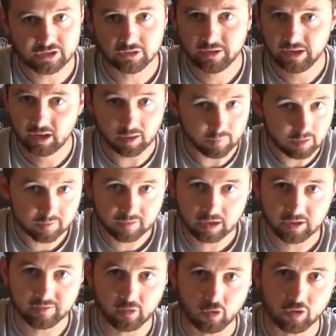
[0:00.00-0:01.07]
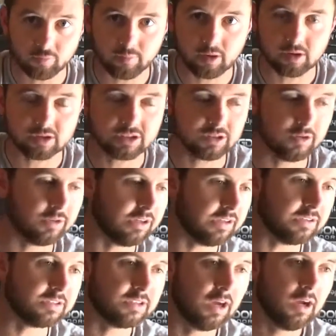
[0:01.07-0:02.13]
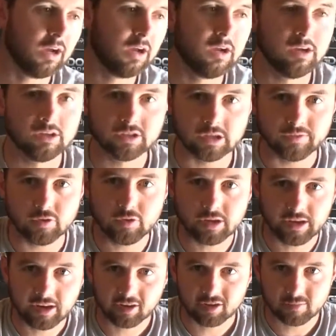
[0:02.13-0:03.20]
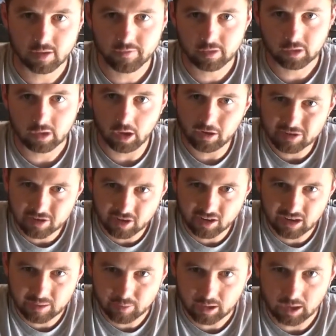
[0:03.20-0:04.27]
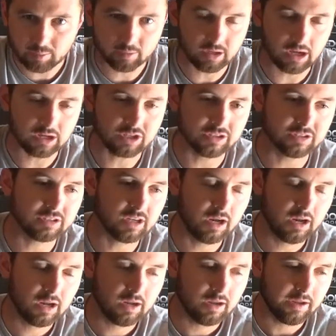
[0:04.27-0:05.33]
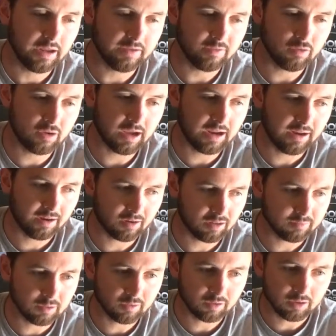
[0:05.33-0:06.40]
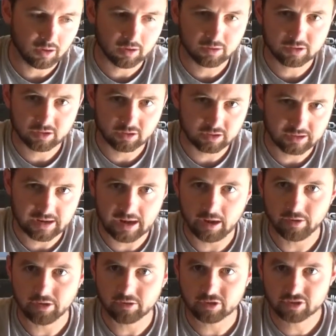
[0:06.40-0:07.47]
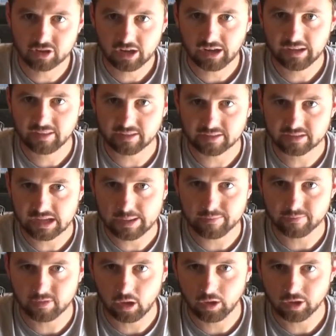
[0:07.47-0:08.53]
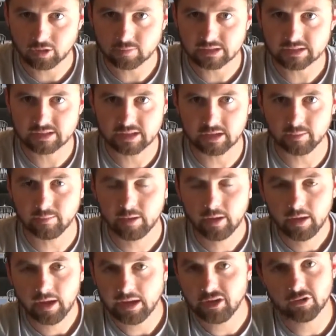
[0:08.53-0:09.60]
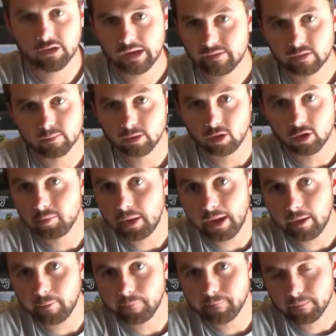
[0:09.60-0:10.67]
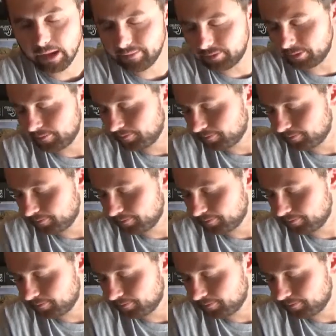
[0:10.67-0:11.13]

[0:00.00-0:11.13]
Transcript: you'll hear them. They're very vocal birds, snow geese. So if you can hear them over your collar, turn it up a couple notches. If you can't hear them over the collar, turn it down. You know, just try to get the same volume as them, and you'll never blow them out, ever.